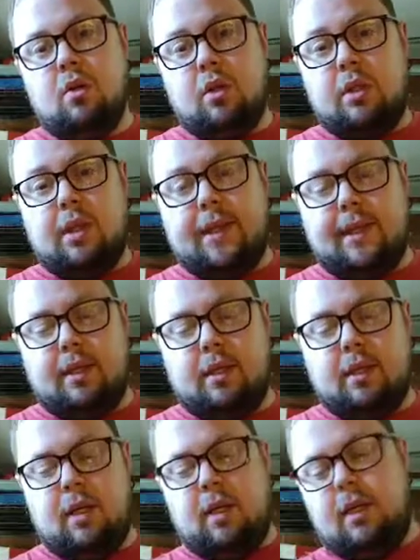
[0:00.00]
looks like.
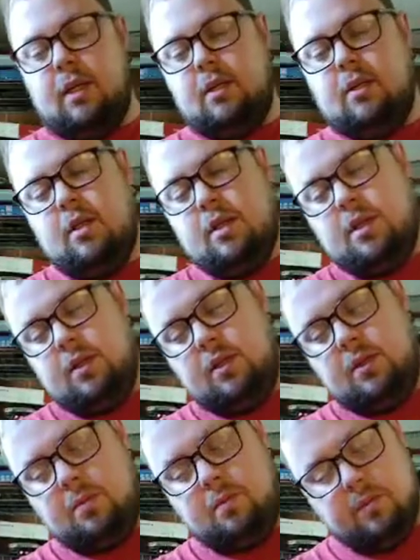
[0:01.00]
This is
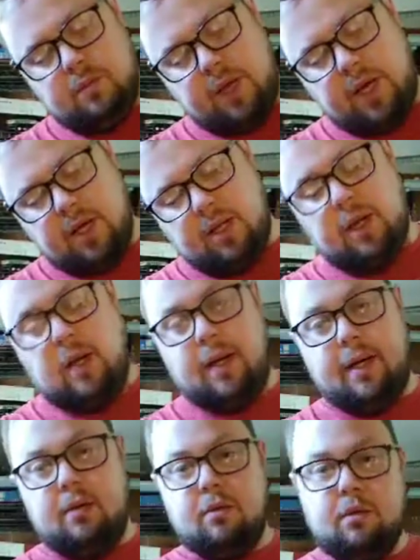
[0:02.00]
the can that
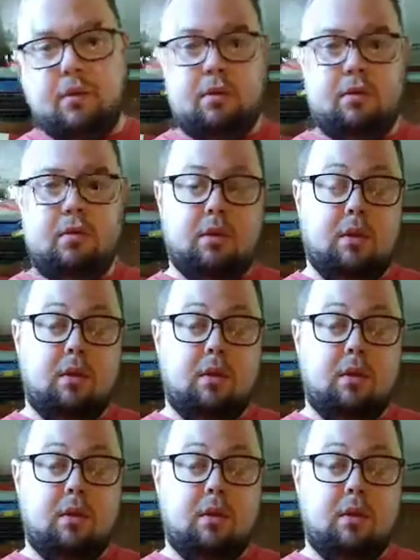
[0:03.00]
I use.